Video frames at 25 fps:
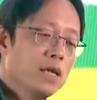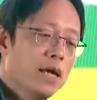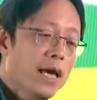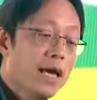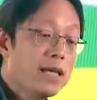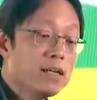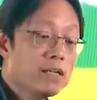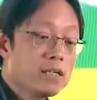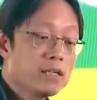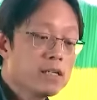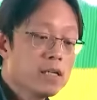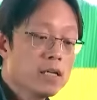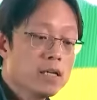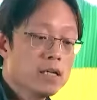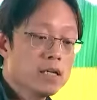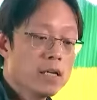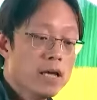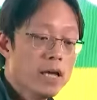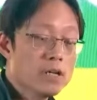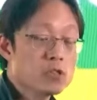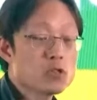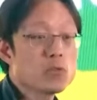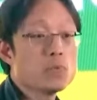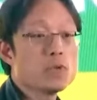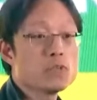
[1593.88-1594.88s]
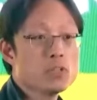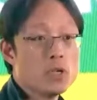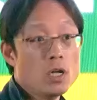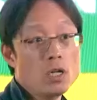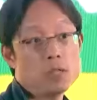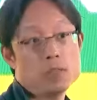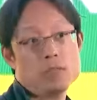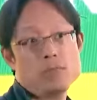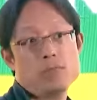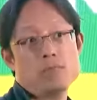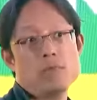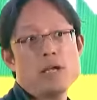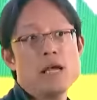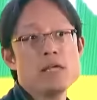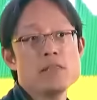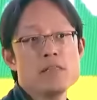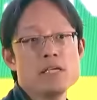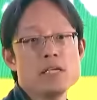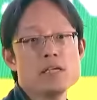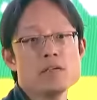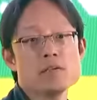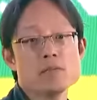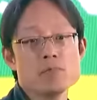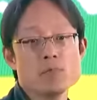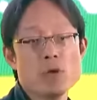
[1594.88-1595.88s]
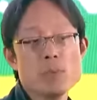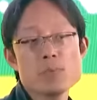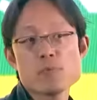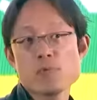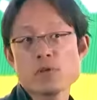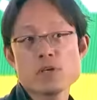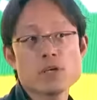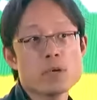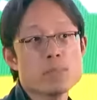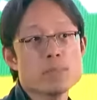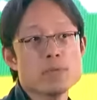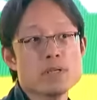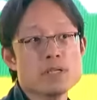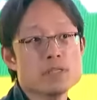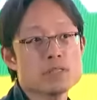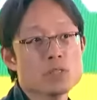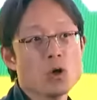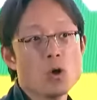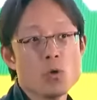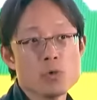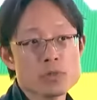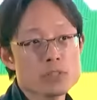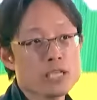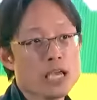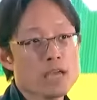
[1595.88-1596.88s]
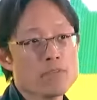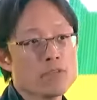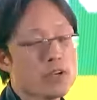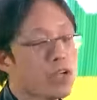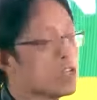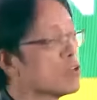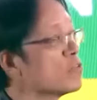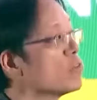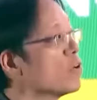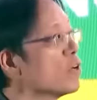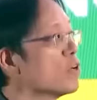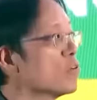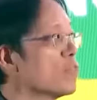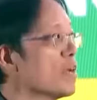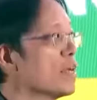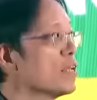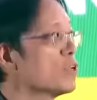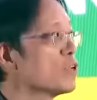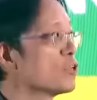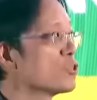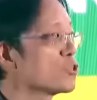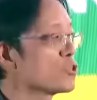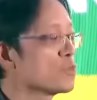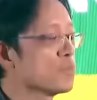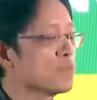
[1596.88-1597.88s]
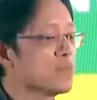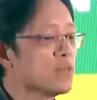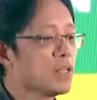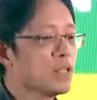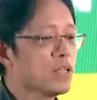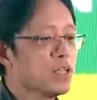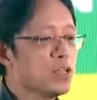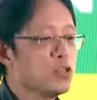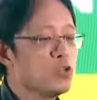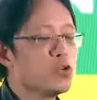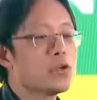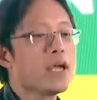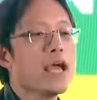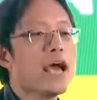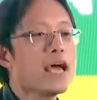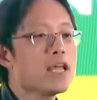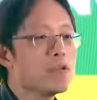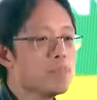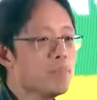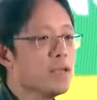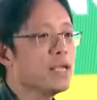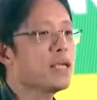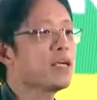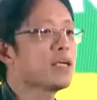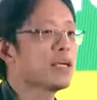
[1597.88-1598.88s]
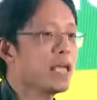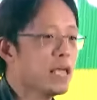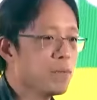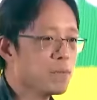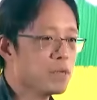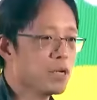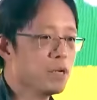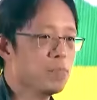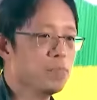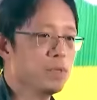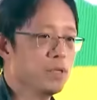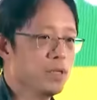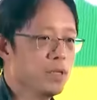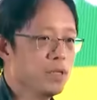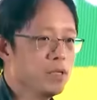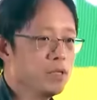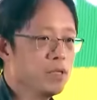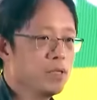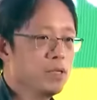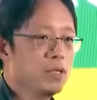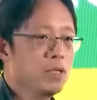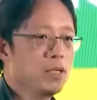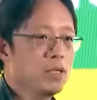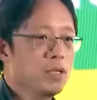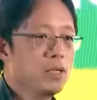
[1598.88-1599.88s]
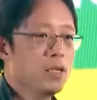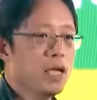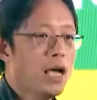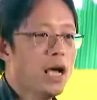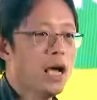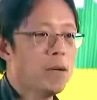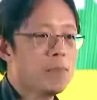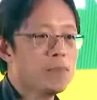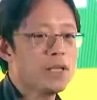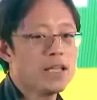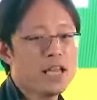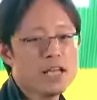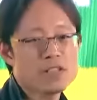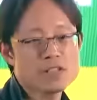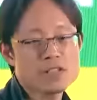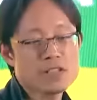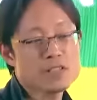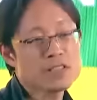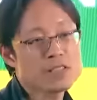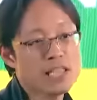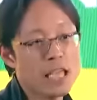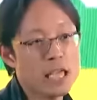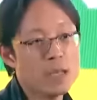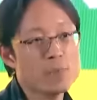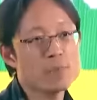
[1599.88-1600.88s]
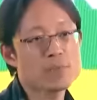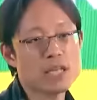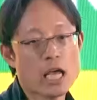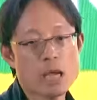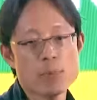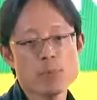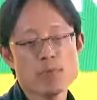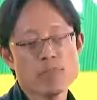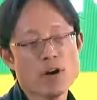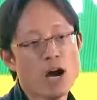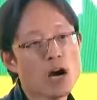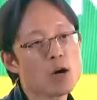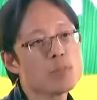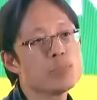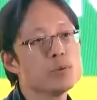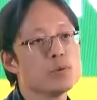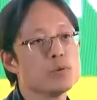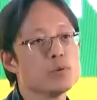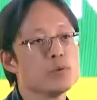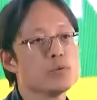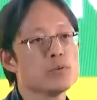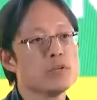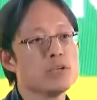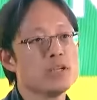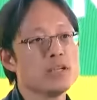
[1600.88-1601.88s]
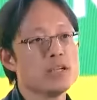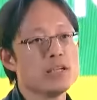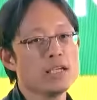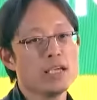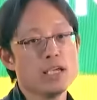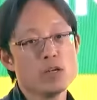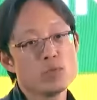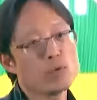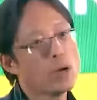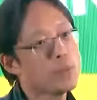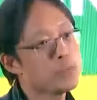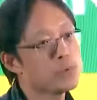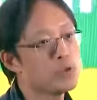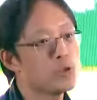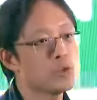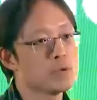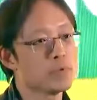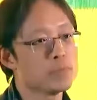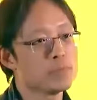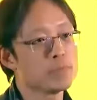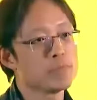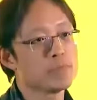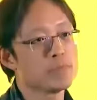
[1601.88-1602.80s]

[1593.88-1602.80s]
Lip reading: And as a result, I think Web3 companies always have an unfair advantage. You can't make a game company that has the same type of ARPU in Web2.